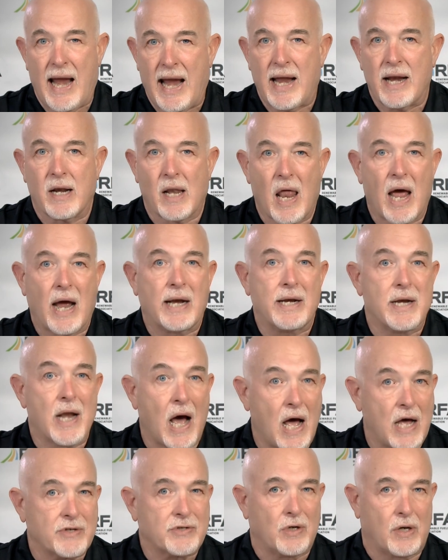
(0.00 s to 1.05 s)
handline
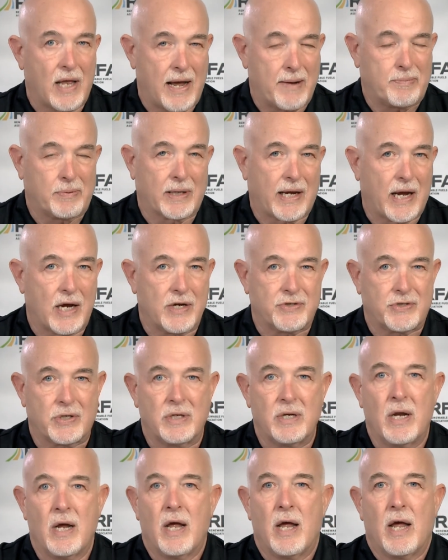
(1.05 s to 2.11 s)
nozzle
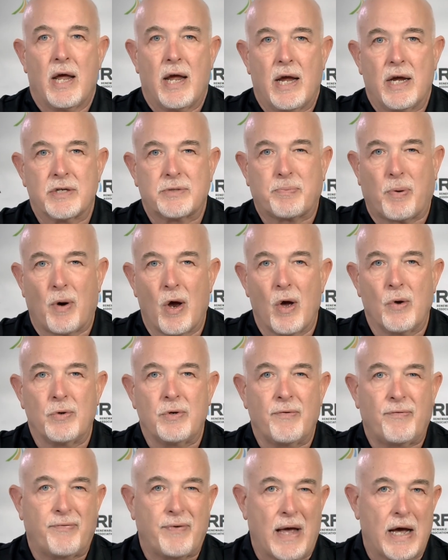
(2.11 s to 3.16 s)
application, is prone
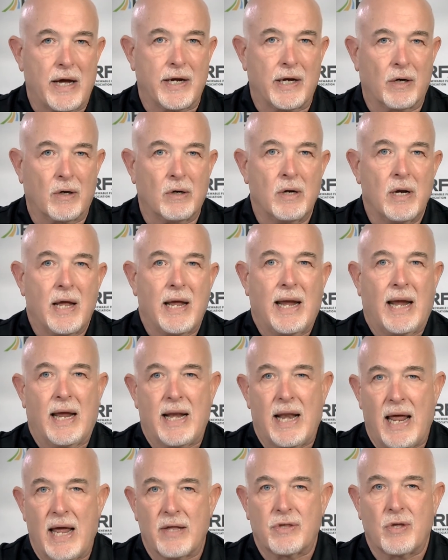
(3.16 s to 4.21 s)
to failure
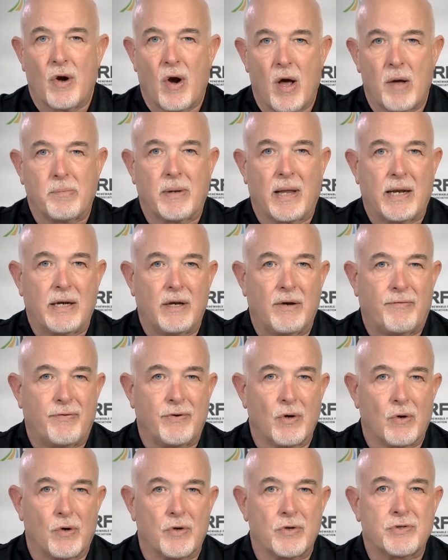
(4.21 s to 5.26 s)
in ethanol blended
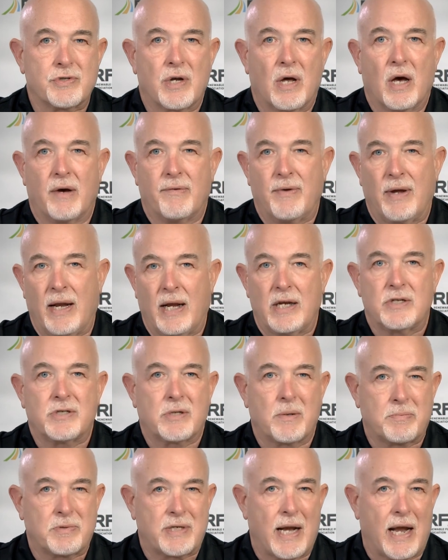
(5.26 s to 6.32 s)
fuels of any
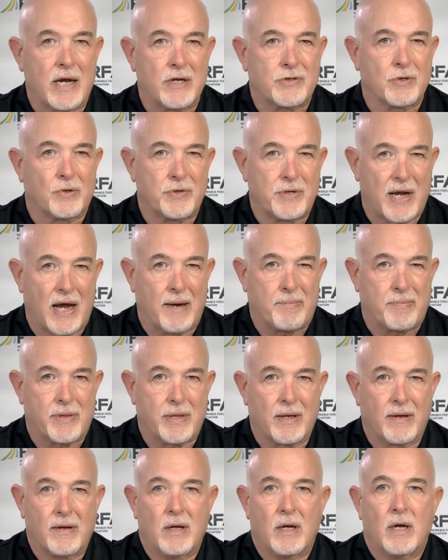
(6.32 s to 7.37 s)
substantial depth.
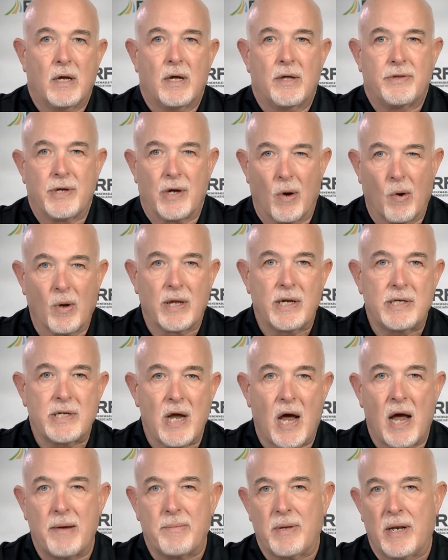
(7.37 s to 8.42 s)
The only
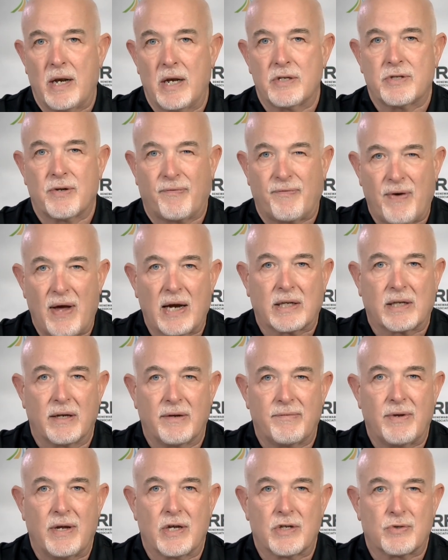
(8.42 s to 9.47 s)
time it is
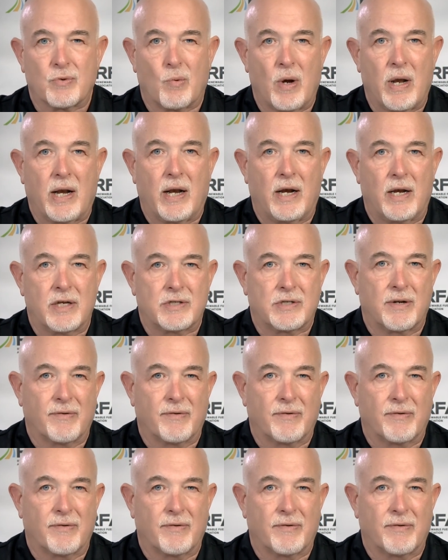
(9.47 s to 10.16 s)
effective is when it is